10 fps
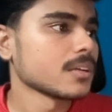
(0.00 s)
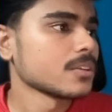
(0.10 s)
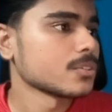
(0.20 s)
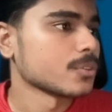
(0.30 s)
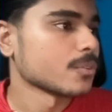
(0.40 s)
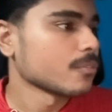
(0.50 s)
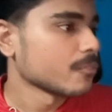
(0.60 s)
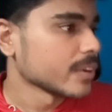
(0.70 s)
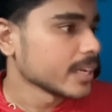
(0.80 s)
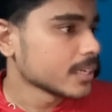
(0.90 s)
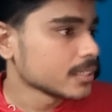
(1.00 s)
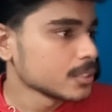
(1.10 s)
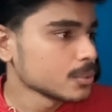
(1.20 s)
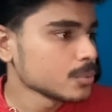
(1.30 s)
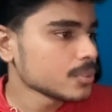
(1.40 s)
So we
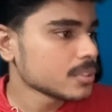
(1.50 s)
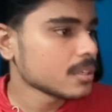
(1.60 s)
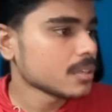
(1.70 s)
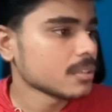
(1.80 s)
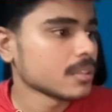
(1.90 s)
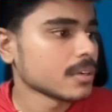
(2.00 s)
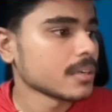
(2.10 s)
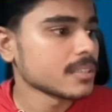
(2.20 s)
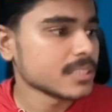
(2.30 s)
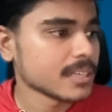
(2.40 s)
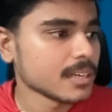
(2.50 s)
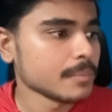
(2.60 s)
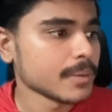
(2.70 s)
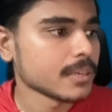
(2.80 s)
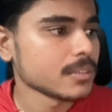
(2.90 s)
used the single picker.